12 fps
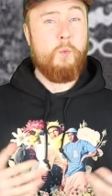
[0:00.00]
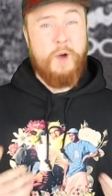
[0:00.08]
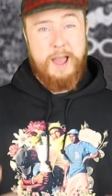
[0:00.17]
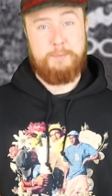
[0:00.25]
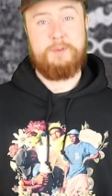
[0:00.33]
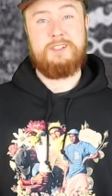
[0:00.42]

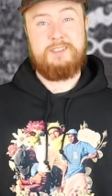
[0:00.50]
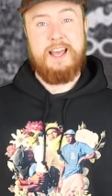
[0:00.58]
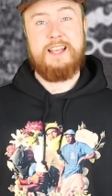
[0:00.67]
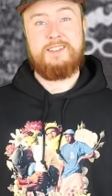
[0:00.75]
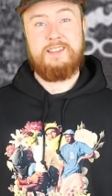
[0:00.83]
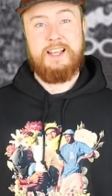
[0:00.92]
weapons
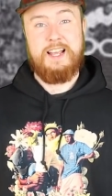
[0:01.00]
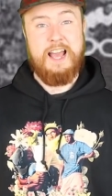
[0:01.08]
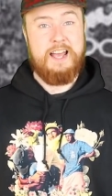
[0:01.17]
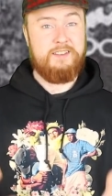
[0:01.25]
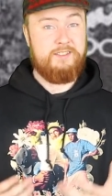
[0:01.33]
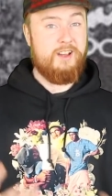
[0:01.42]
testing
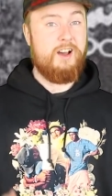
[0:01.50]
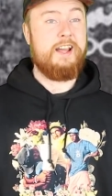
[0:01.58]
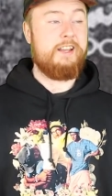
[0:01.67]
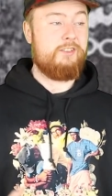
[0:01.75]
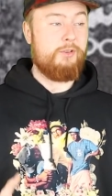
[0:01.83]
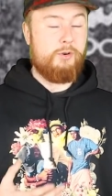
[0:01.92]
and
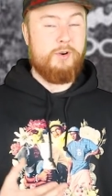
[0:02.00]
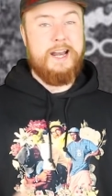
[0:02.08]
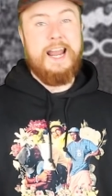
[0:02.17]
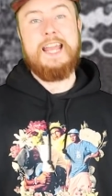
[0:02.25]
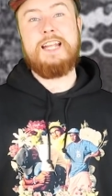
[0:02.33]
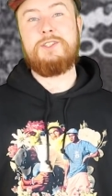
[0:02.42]
died to
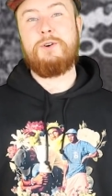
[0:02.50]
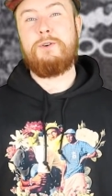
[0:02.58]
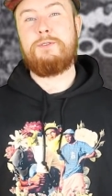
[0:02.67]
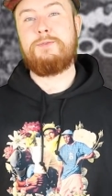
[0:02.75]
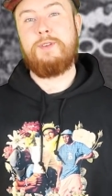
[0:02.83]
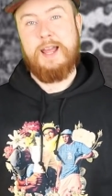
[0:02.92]
grenades or
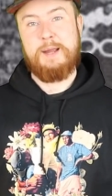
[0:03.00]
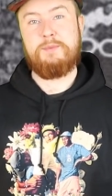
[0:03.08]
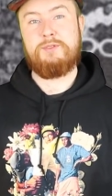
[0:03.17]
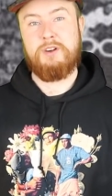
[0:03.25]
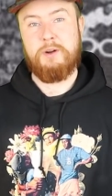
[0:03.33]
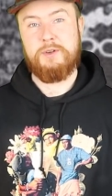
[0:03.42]

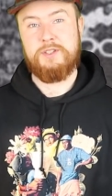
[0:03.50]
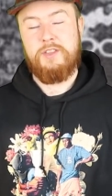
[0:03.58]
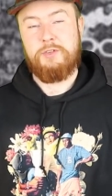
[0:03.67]
flamethrowers.